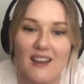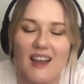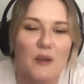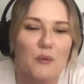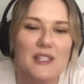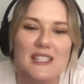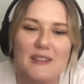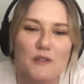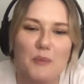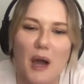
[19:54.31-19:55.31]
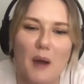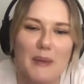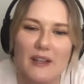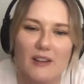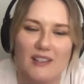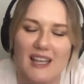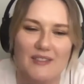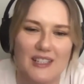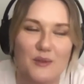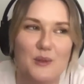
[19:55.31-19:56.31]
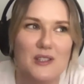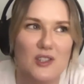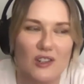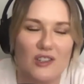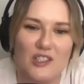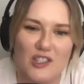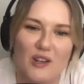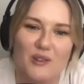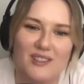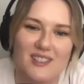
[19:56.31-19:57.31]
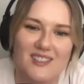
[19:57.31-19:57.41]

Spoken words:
It wasn't even Barbie Girl, Kevin. It was Dr. Jones.